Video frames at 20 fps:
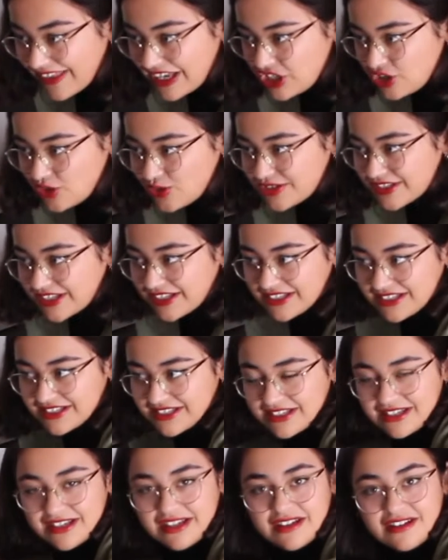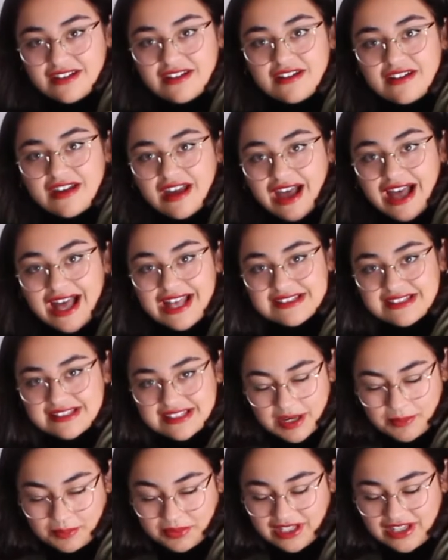then use it as a
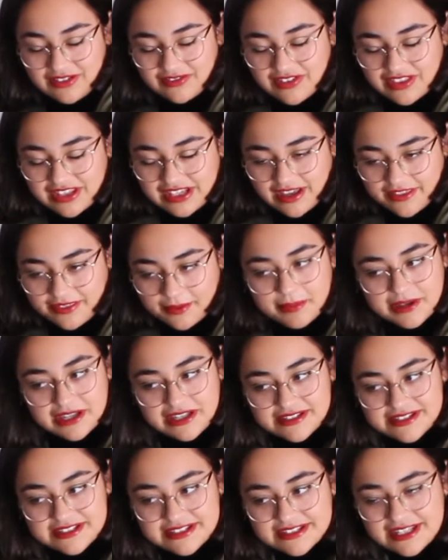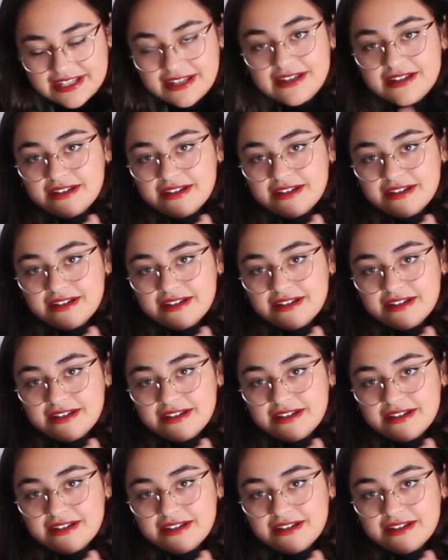template for the other piece.